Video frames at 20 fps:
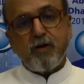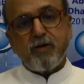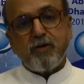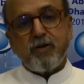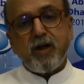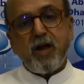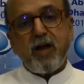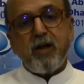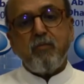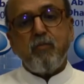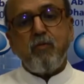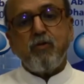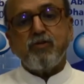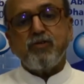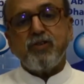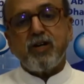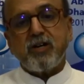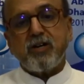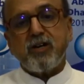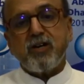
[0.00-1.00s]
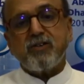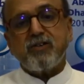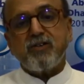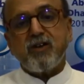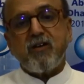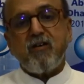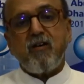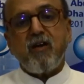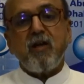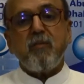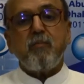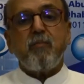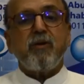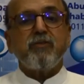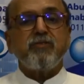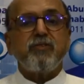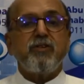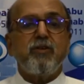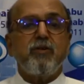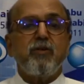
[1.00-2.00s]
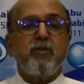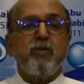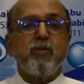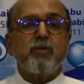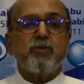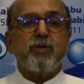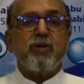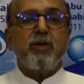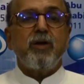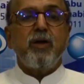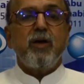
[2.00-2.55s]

Trade, most sectors recording positive growth.